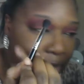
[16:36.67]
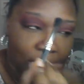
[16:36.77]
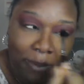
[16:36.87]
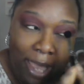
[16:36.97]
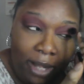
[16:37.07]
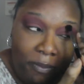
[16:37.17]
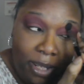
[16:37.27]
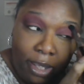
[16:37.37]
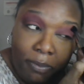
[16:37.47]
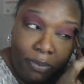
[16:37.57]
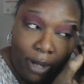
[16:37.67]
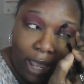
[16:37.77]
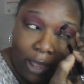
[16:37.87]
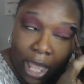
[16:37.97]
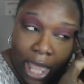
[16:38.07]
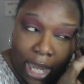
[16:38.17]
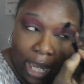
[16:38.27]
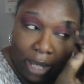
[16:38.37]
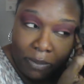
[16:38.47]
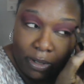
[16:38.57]
I'm not a big brow
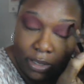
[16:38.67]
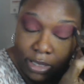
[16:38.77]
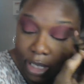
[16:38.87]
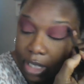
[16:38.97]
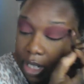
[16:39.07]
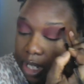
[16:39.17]
highlight person,